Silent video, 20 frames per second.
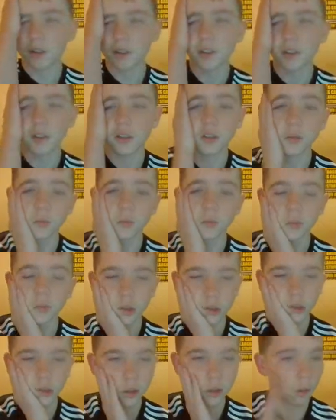and I don't
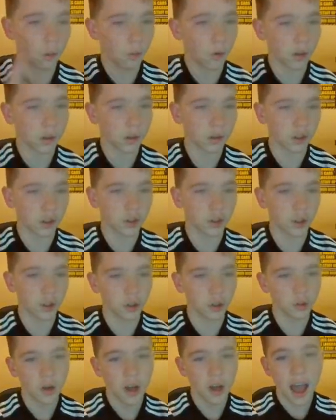know what to
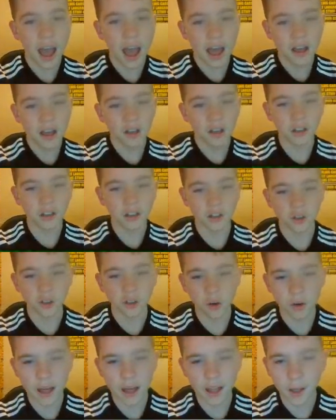do. There's
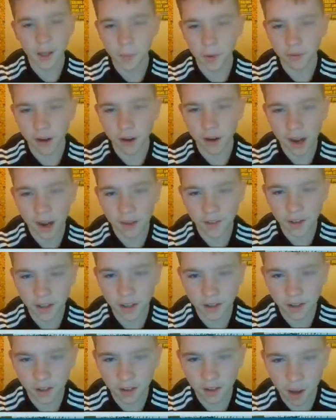no help
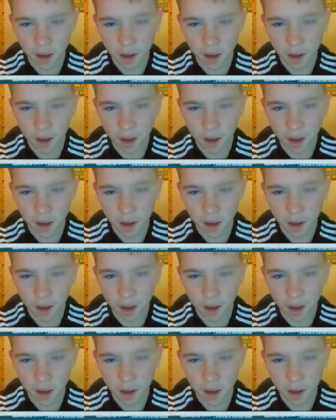arriving.